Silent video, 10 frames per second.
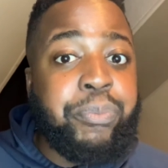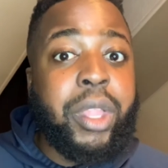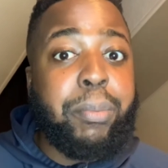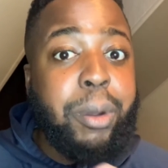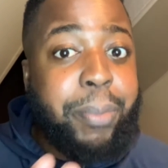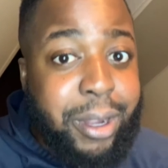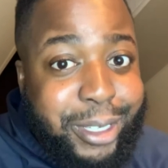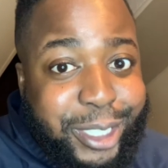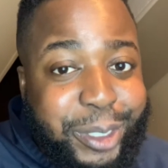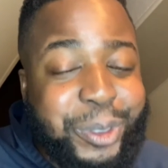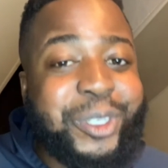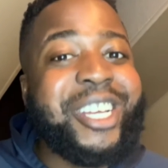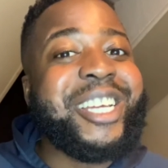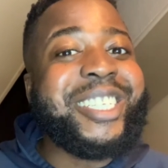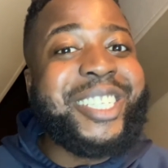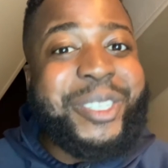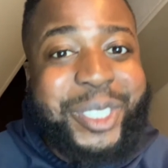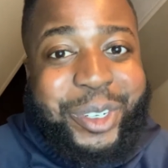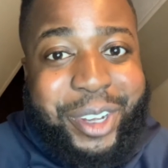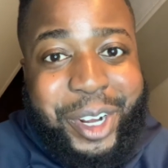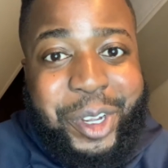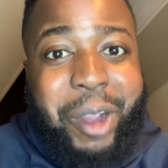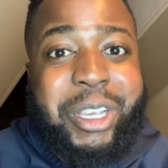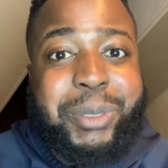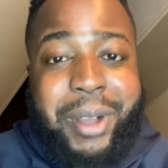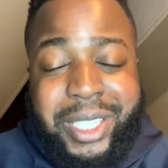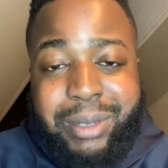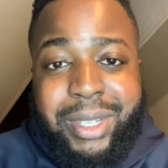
prepares you to use a credit card responsibly.